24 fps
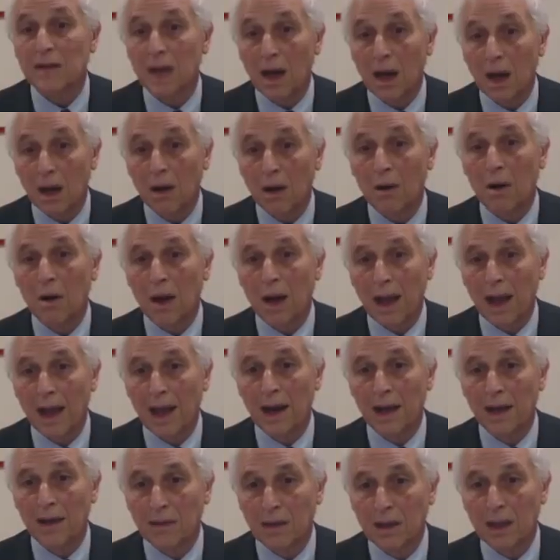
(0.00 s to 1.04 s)
so.
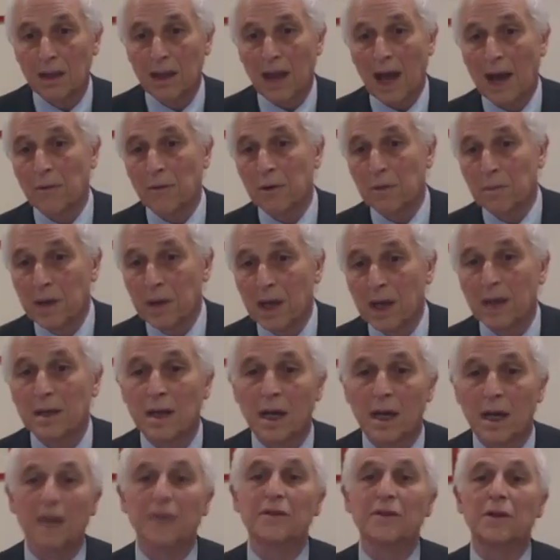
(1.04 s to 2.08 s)
And I think that would be
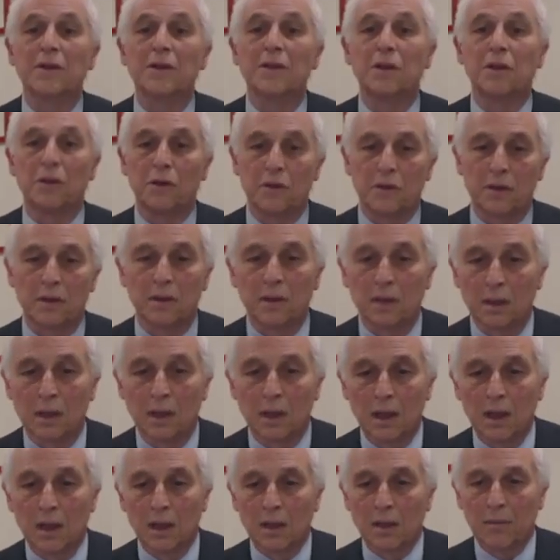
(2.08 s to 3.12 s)

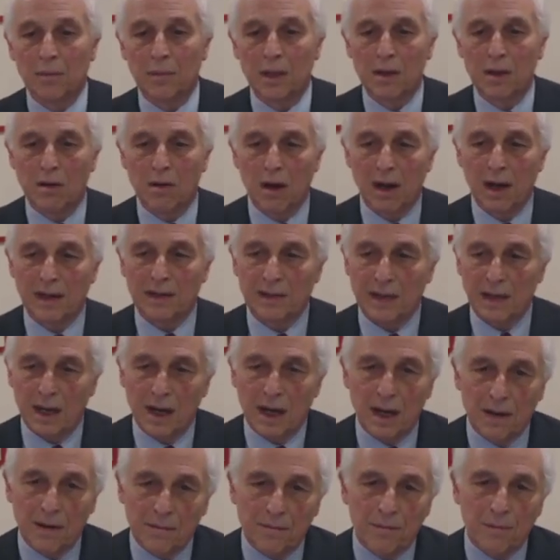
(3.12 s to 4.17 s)
unconstitutional because
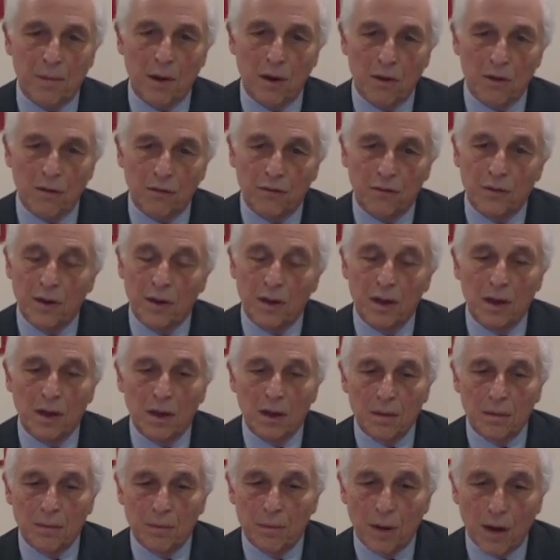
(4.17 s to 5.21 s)

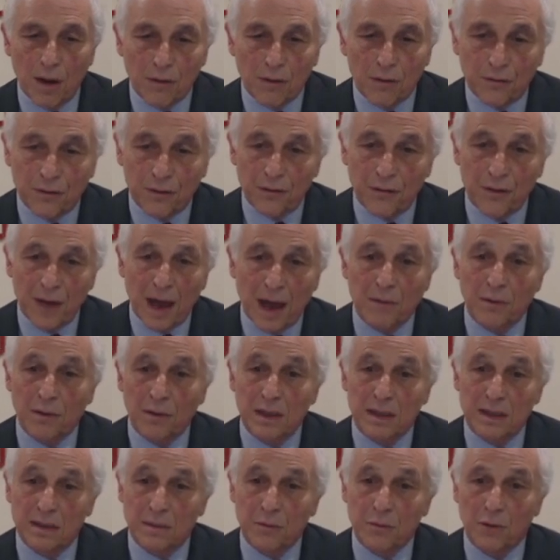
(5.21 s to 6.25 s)
both for
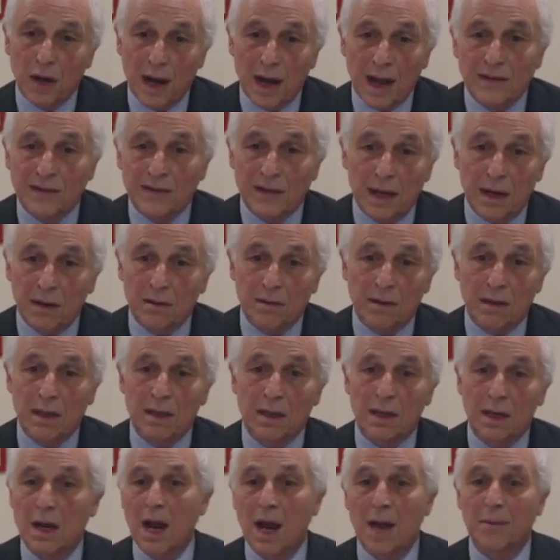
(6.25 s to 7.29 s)
federalism grounds, I don't
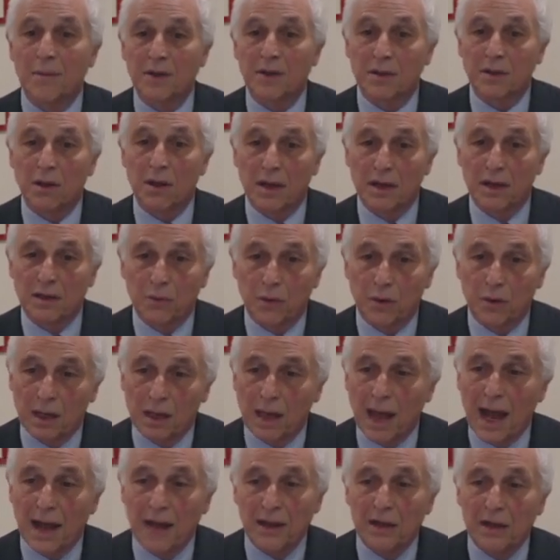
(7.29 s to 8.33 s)
think the Commerce Clause would
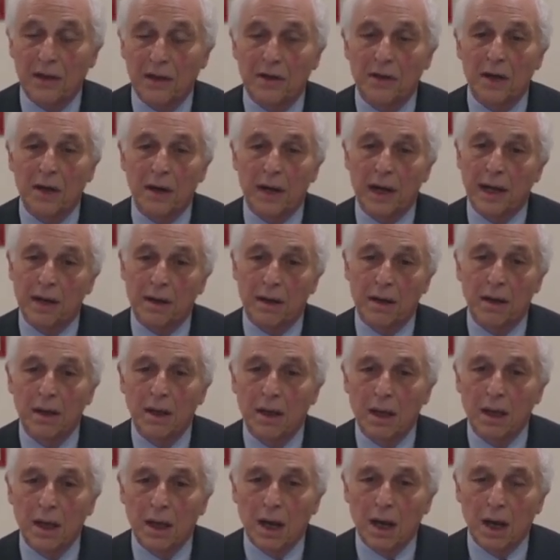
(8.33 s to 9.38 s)
allow you to do it.
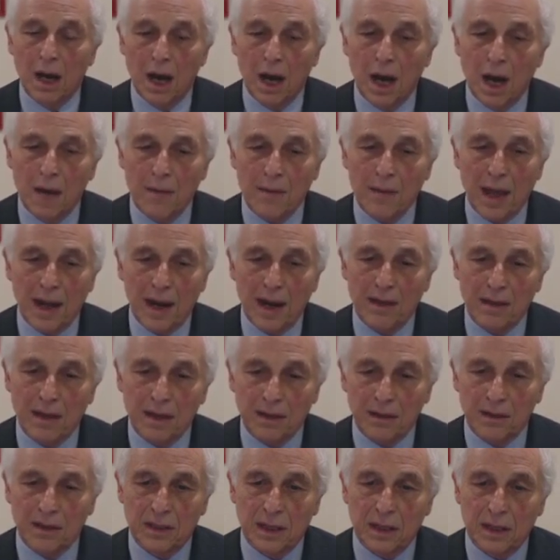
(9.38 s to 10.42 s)
And I
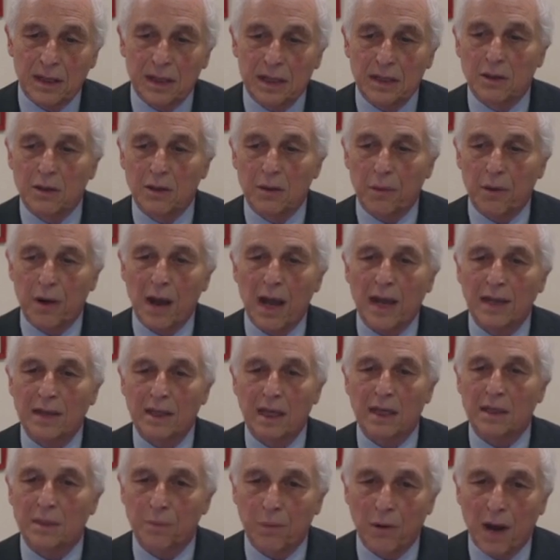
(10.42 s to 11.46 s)
think there's serious due
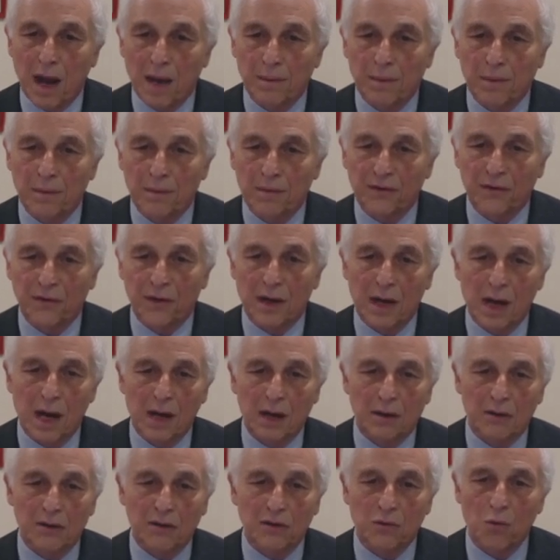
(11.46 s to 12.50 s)
process problems for
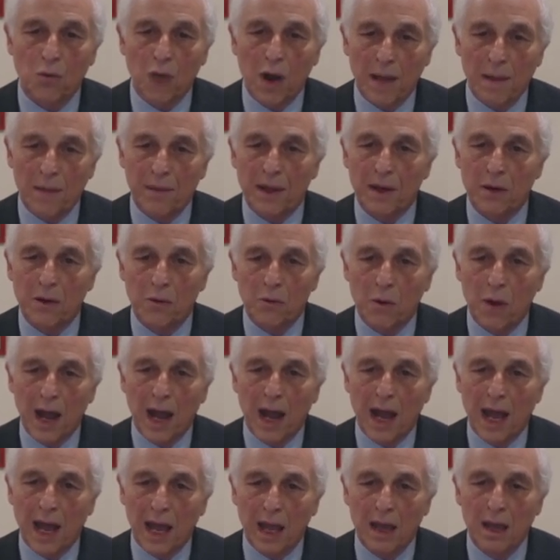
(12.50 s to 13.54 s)
Congress wiping
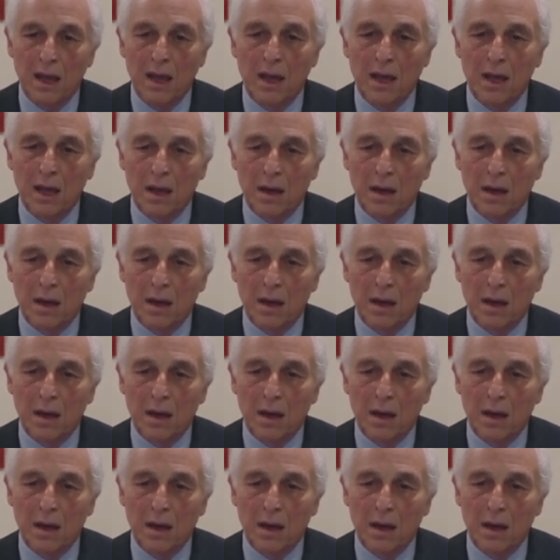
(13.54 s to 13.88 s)
away